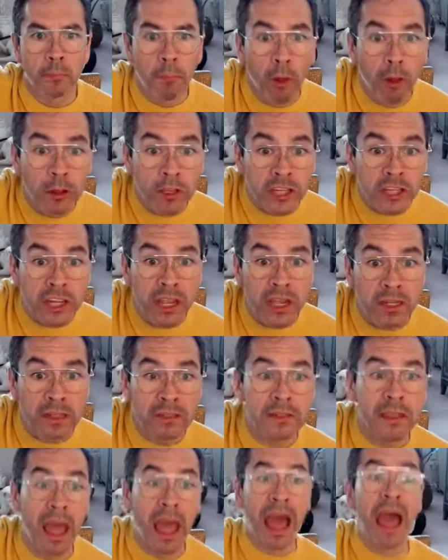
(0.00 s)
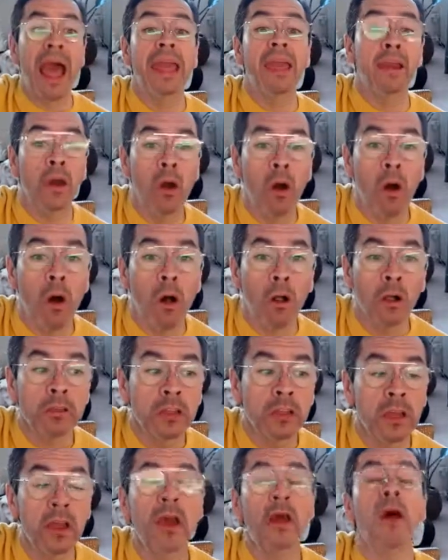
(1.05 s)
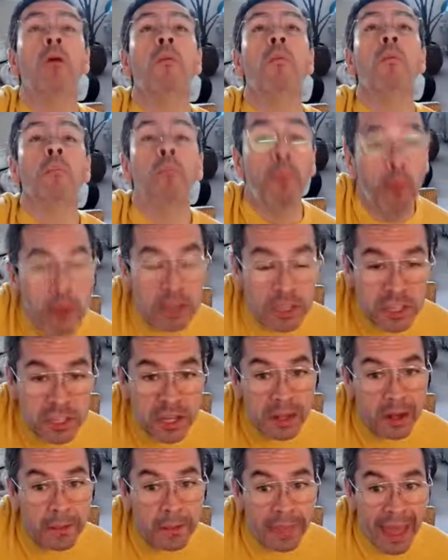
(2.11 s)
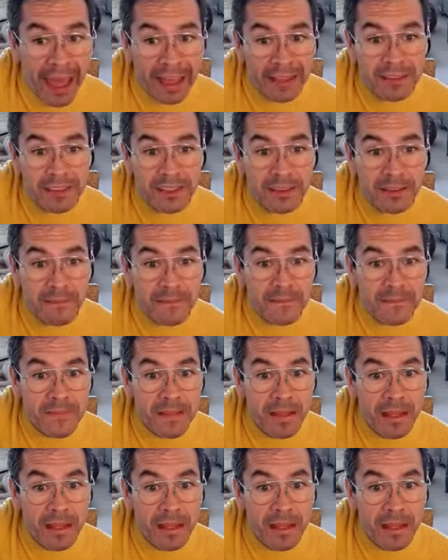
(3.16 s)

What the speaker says: Bullshit. I call bullshit on that.